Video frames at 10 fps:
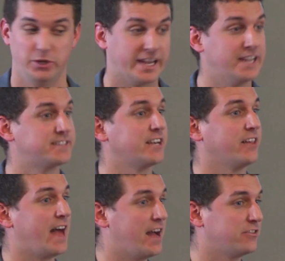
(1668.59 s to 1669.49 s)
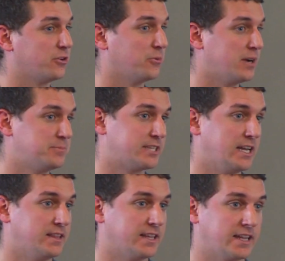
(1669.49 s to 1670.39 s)
You can't sell ads on a
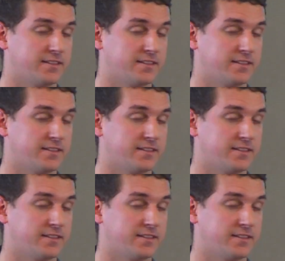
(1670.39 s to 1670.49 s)
website that